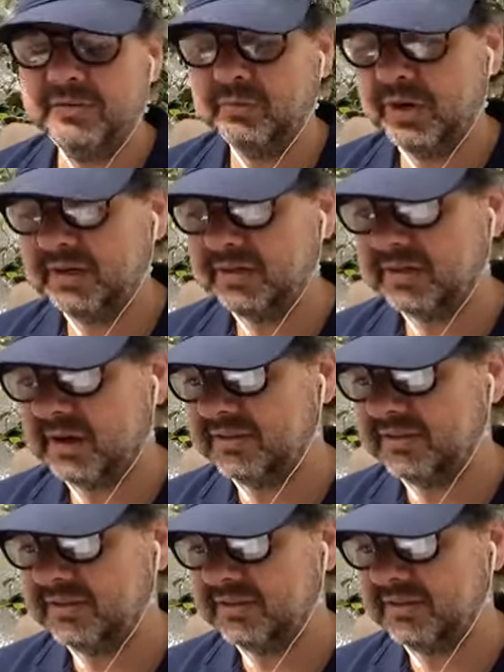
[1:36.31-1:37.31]
And when I
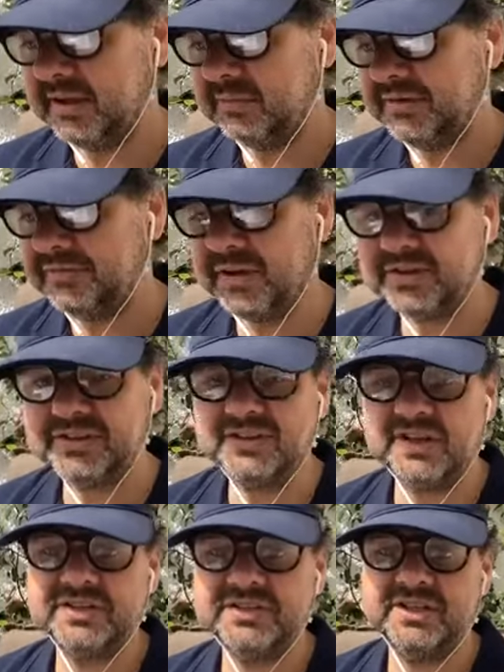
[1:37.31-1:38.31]
think we first
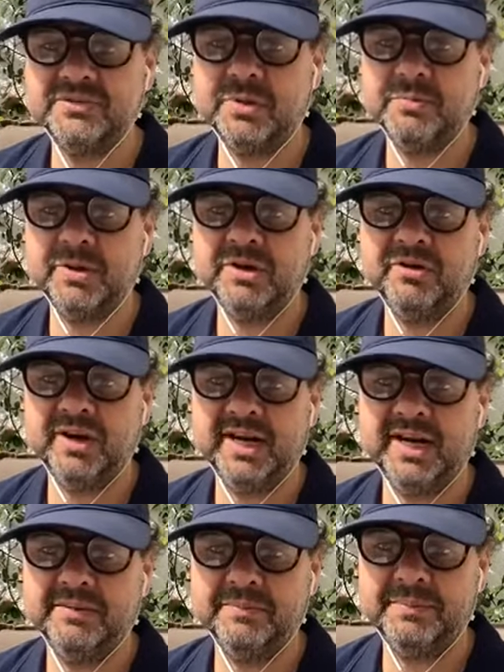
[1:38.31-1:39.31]
discussed this when we were
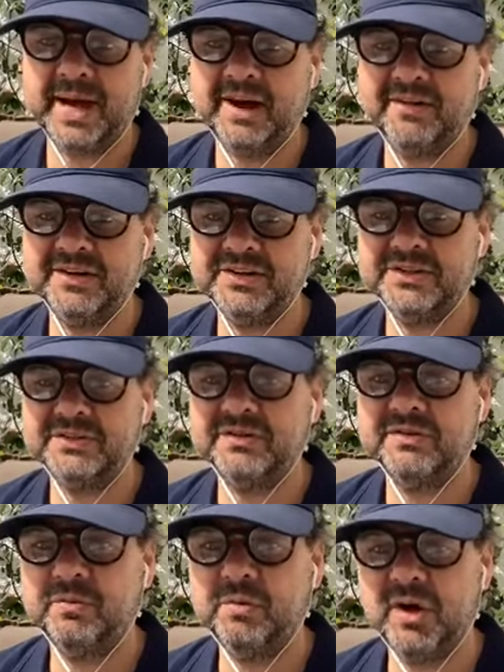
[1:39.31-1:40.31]
in Paris
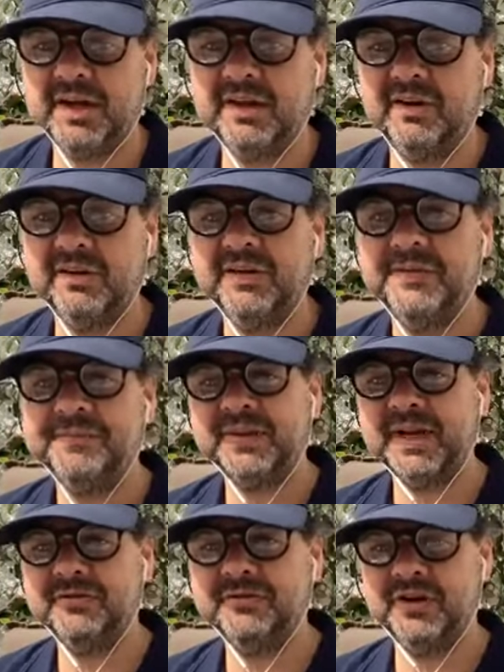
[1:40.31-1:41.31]
working on
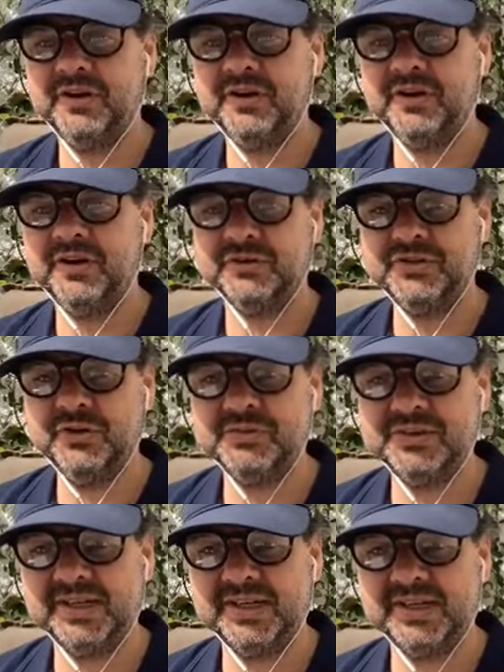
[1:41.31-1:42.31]
our first book, Zoom,
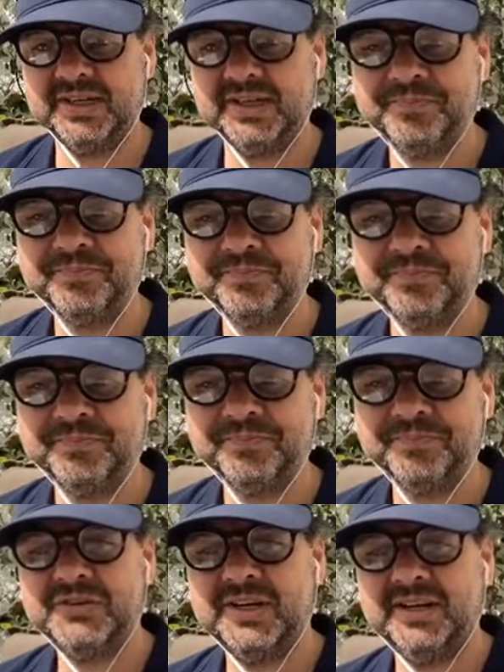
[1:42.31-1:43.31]
together, and we were
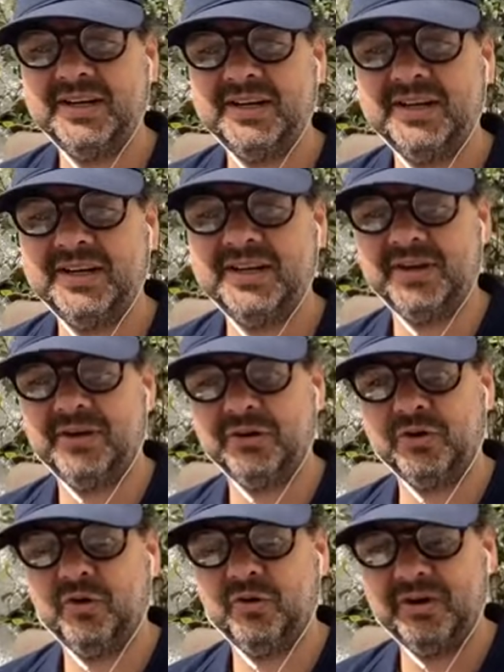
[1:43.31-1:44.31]
sitting in a cafe on a
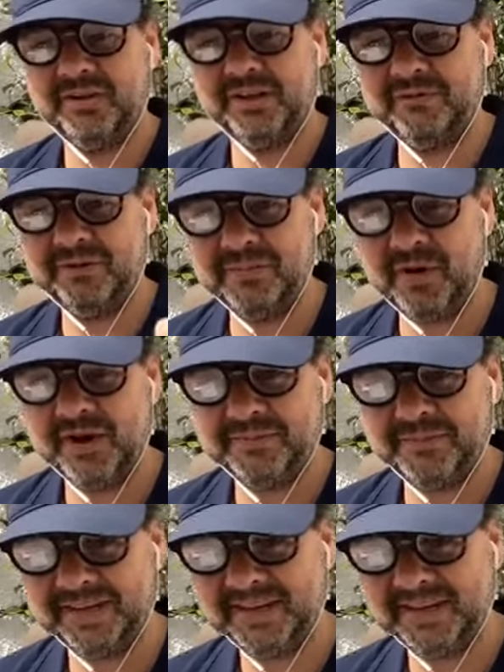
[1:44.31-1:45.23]
corner, I think you reminded me,